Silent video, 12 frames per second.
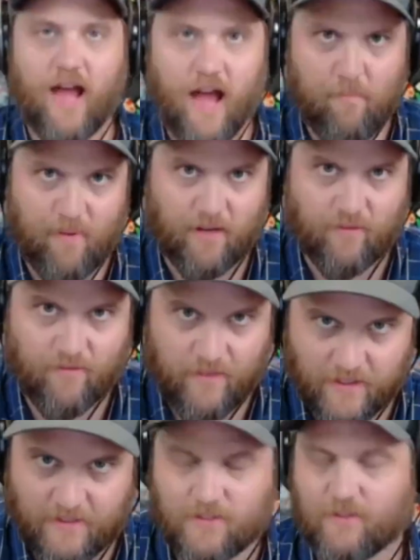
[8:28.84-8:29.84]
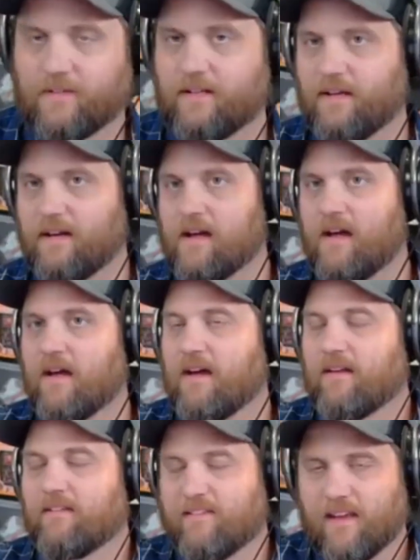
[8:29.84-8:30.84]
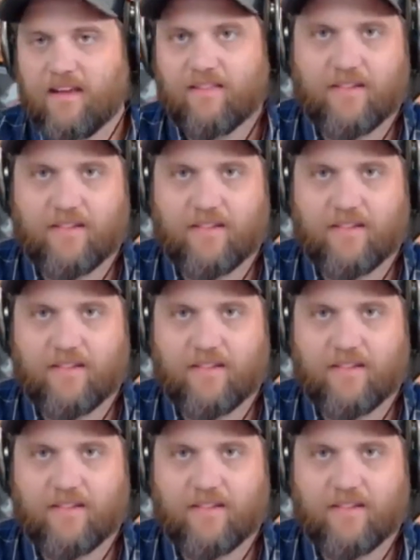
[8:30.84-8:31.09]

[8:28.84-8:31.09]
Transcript: epic victory. See,